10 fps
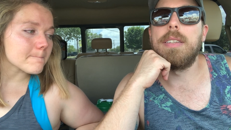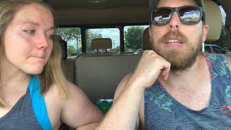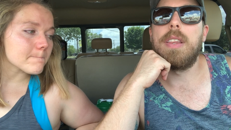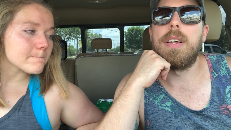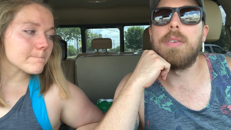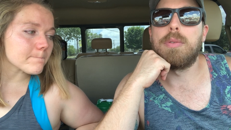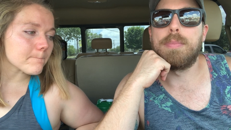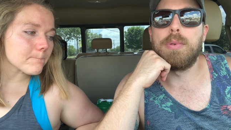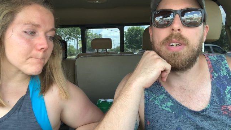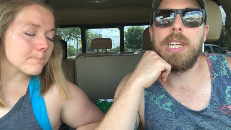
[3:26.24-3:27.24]
Speaker 1: The
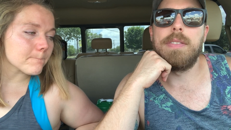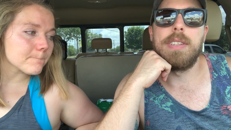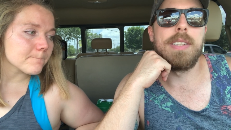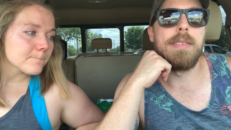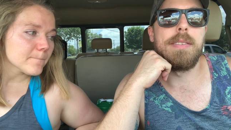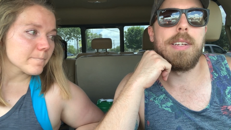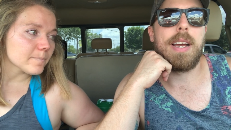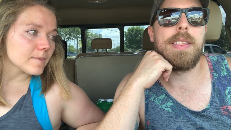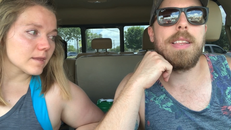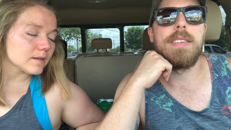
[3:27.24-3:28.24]
report even
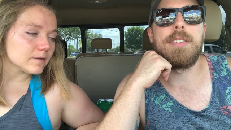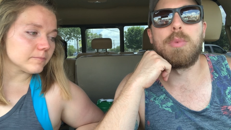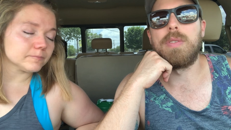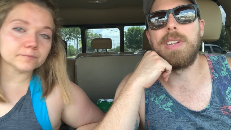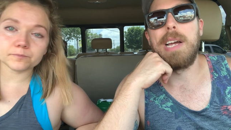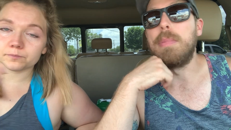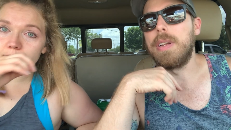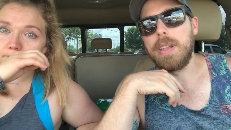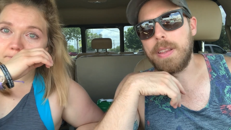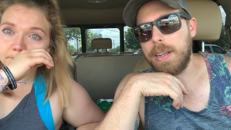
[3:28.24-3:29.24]
I think this is more of a
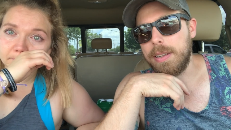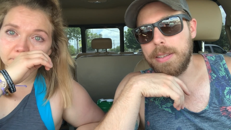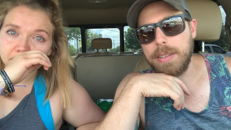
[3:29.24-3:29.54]
liability thing.